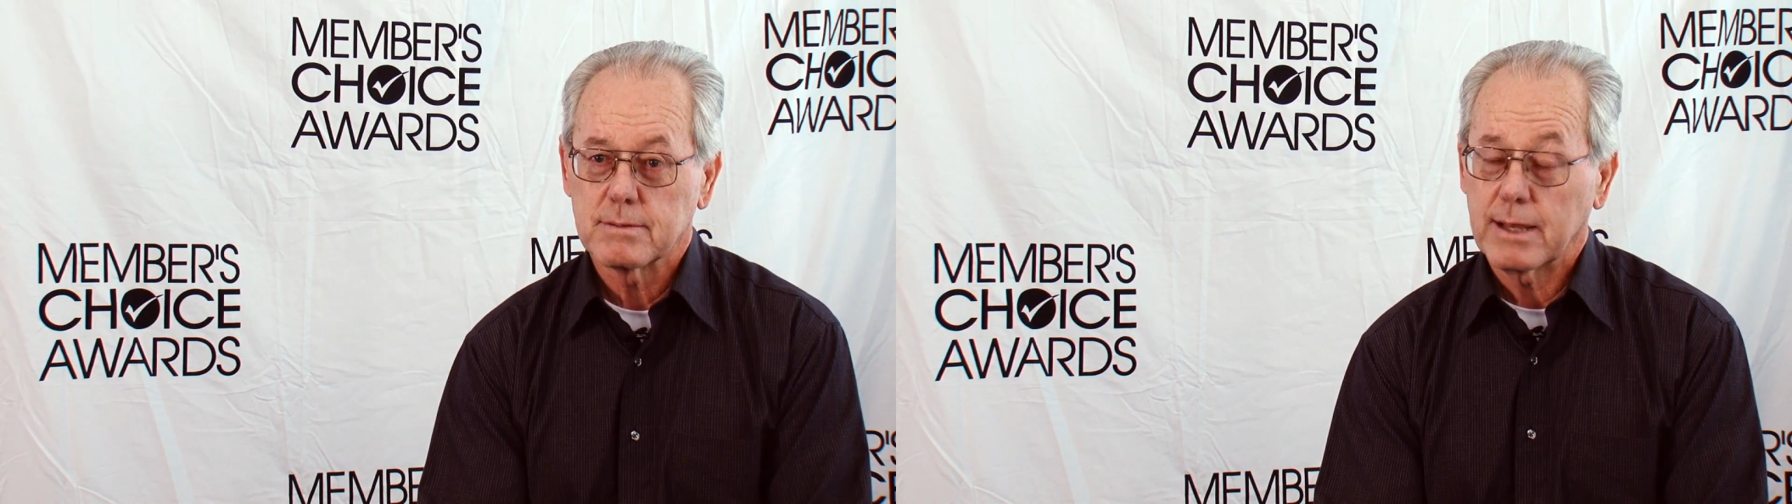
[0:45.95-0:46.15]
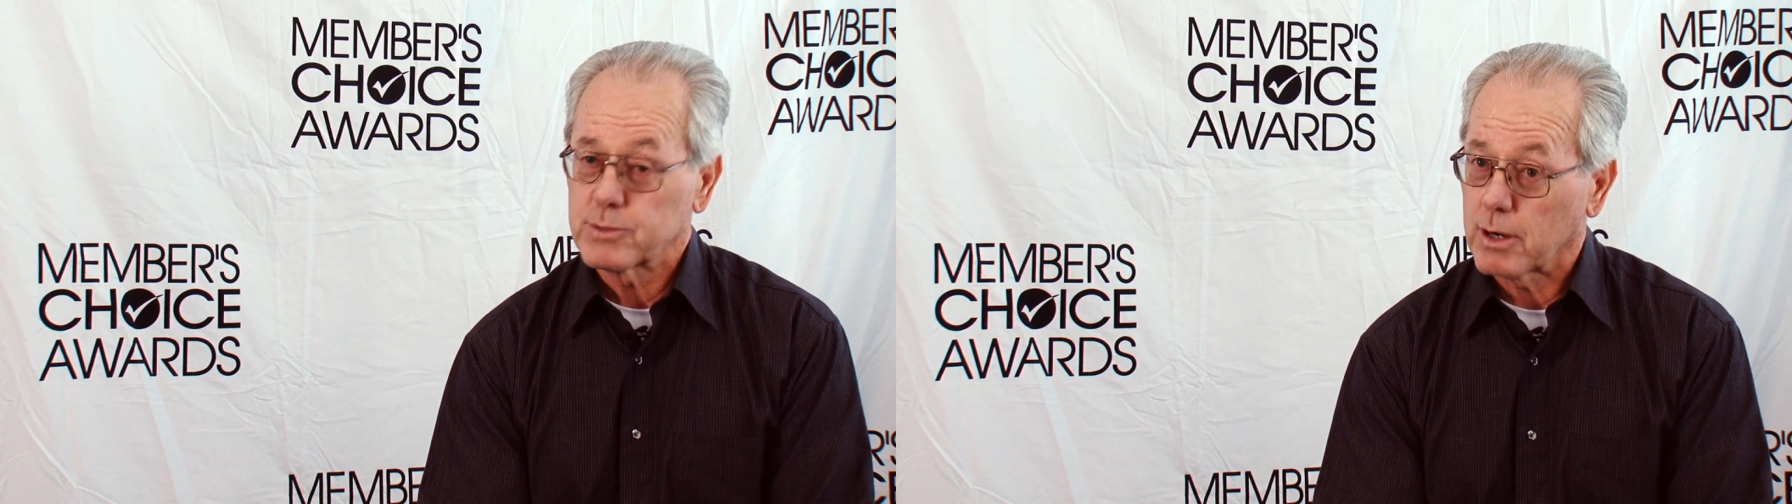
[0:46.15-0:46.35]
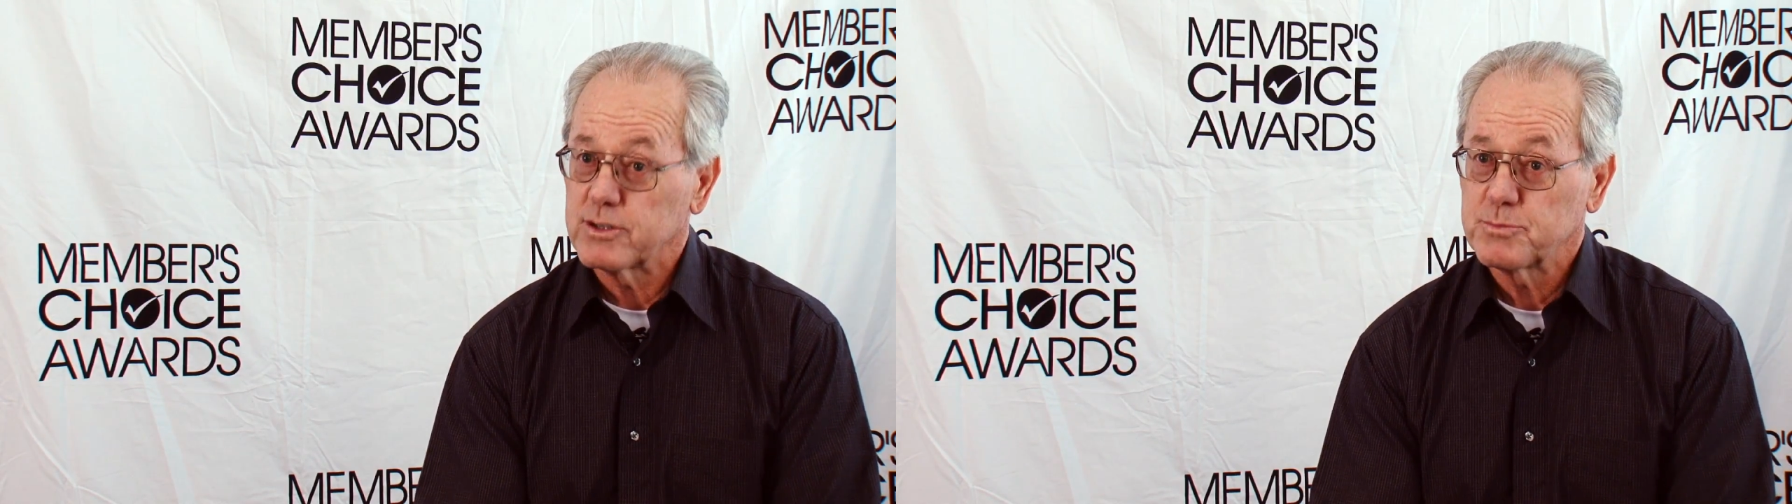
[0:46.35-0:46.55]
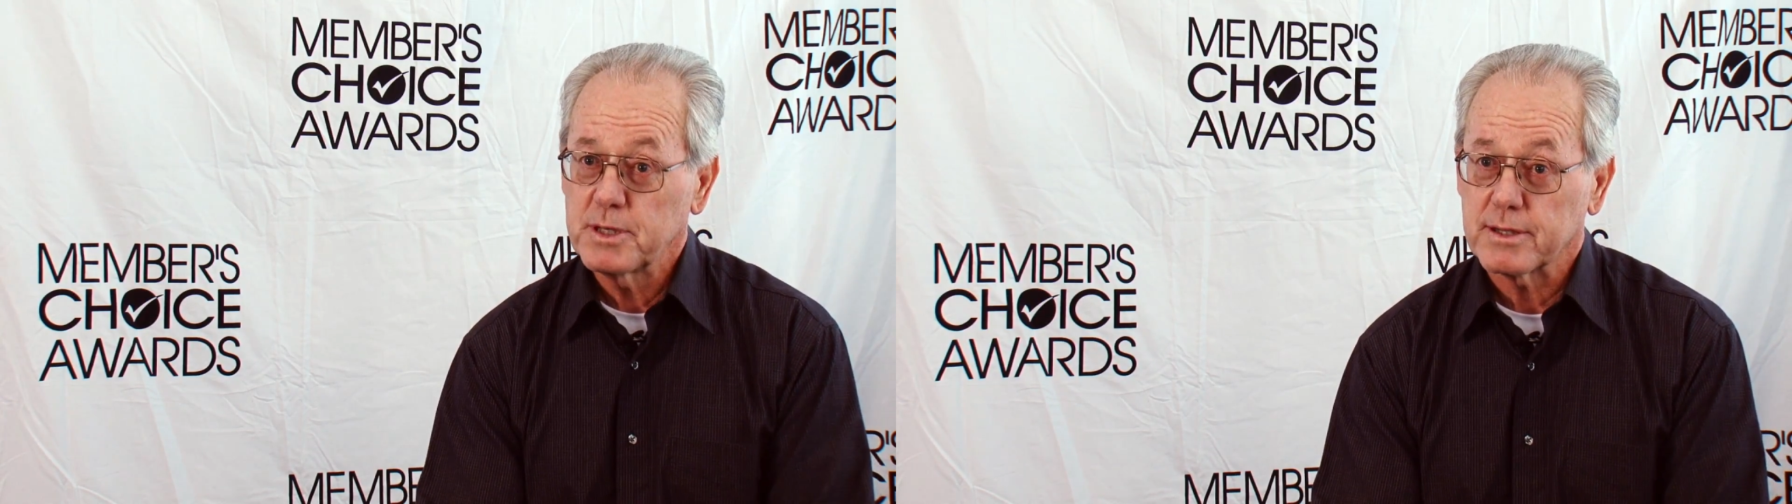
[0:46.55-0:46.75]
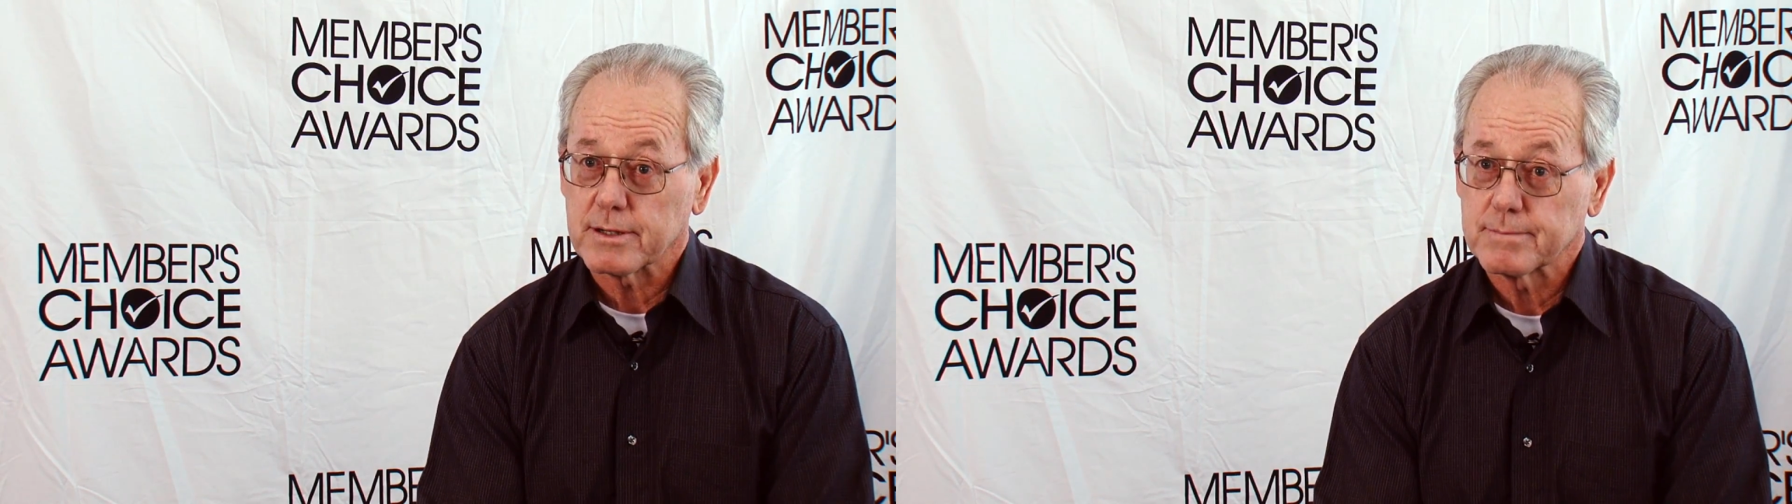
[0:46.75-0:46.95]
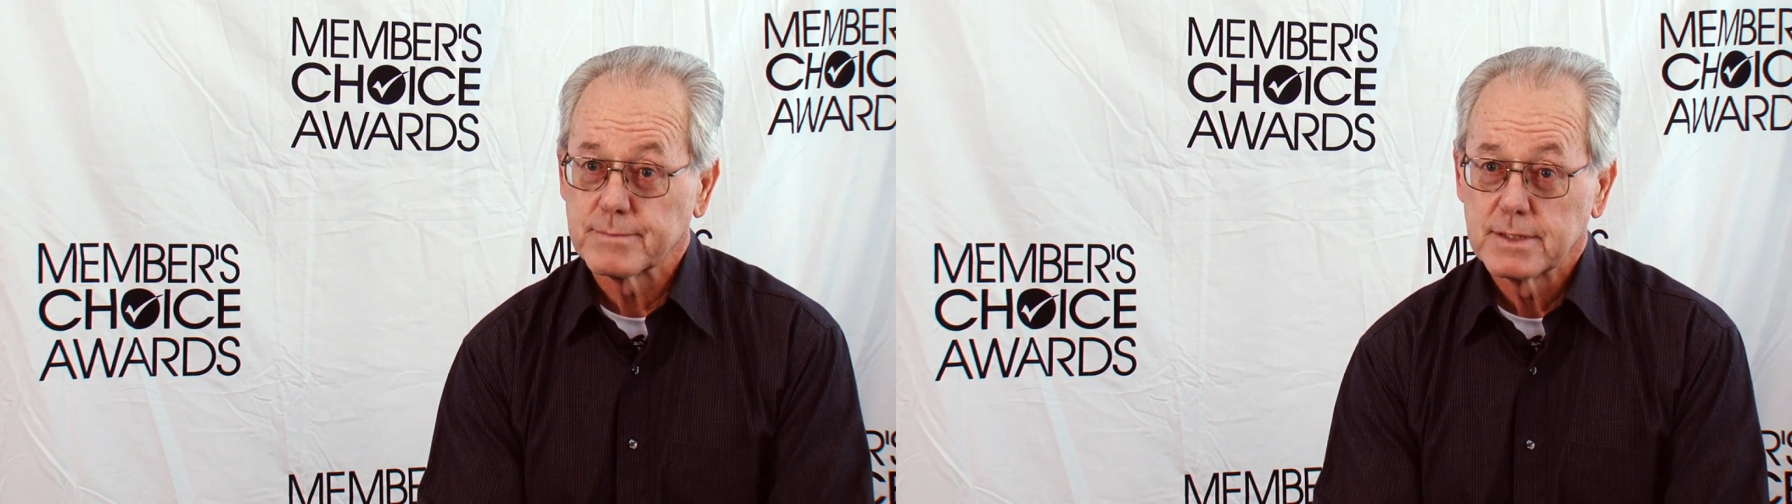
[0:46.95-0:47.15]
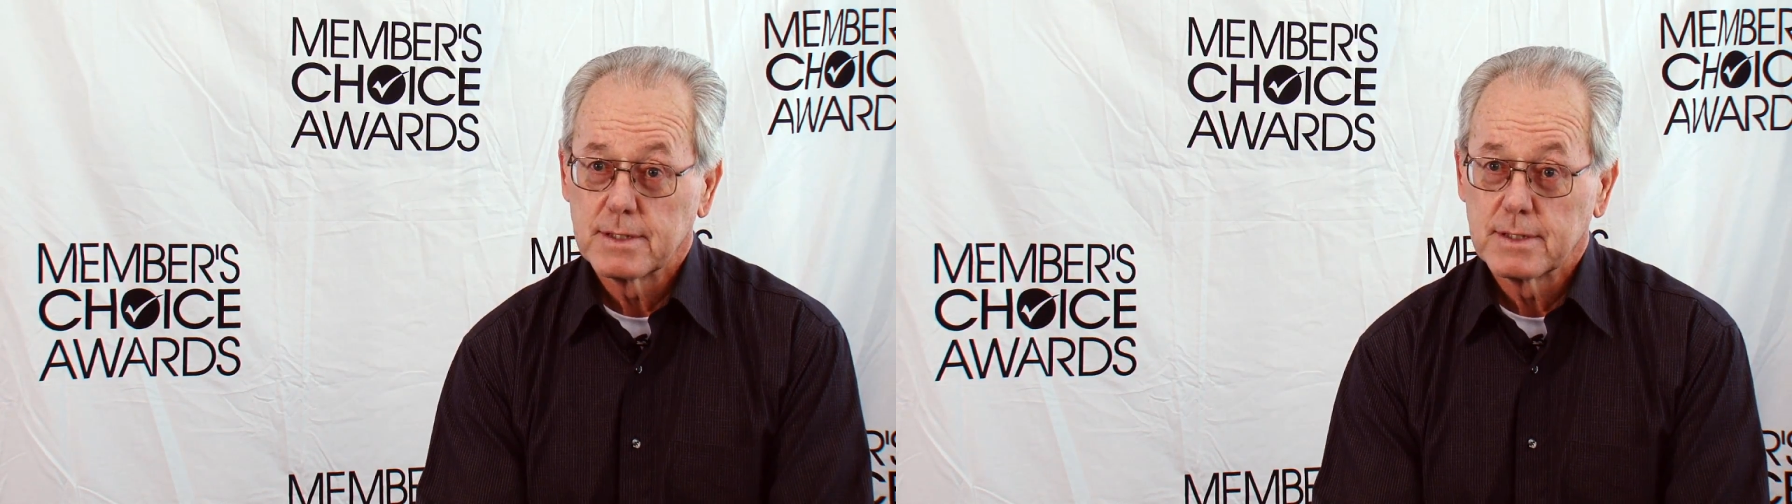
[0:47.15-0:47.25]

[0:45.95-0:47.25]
they would always be there.